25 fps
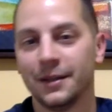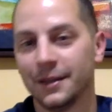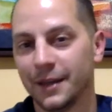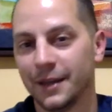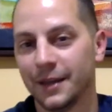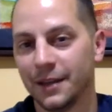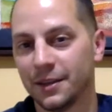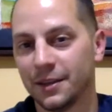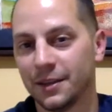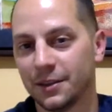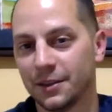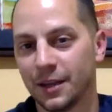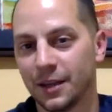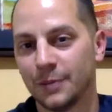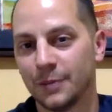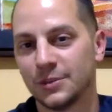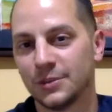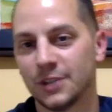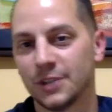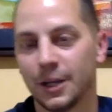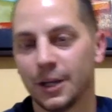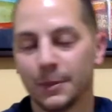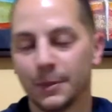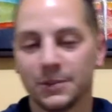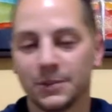hit the thumbs
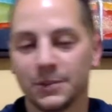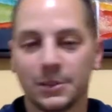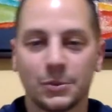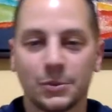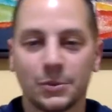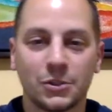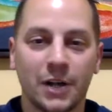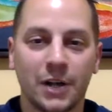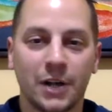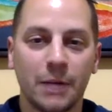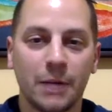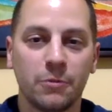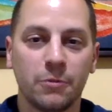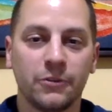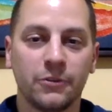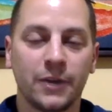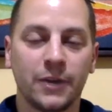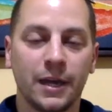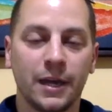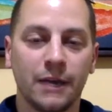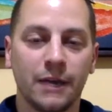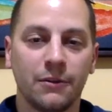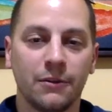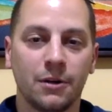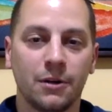up. Subscribe if you
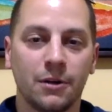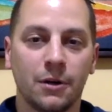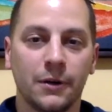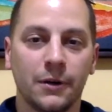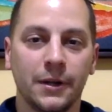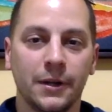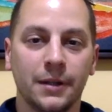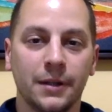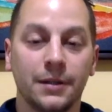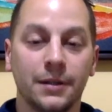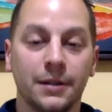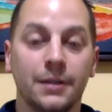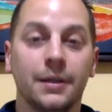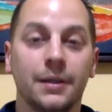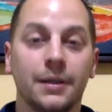haven't already.